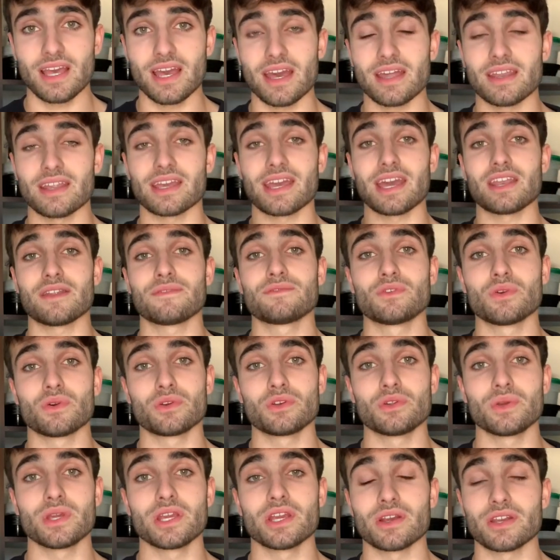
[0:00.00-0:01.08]
And again, if
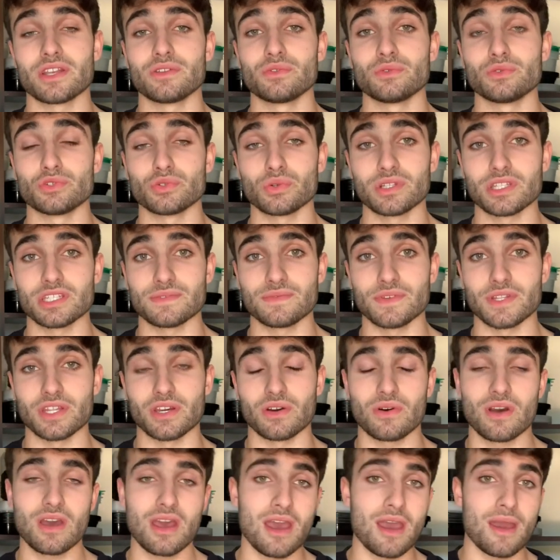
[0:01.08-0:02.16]
you're new here and you enjoyed this
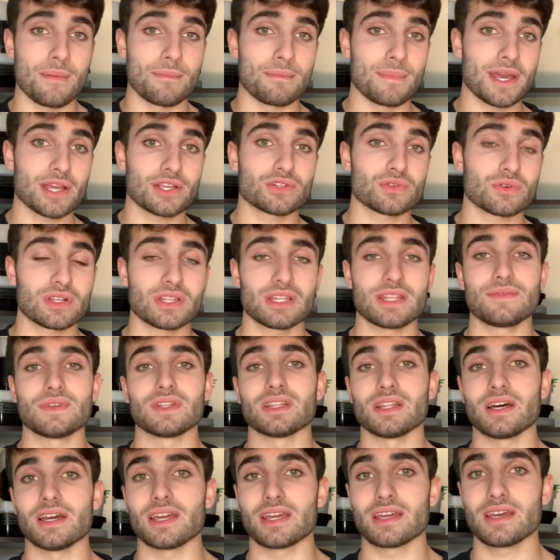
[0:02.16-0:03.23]
video, make sure to
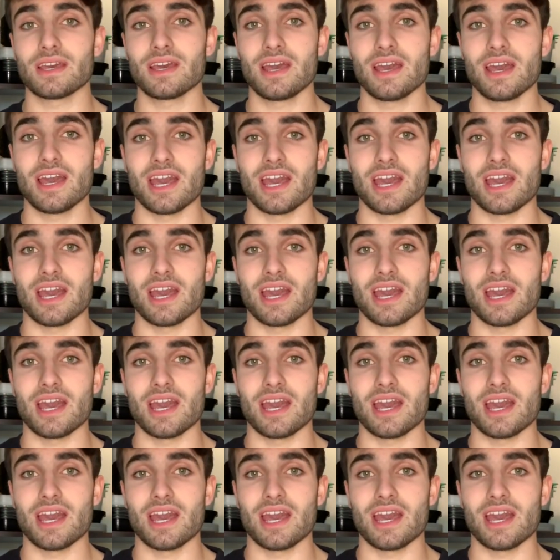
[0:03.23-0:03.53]
leave a like.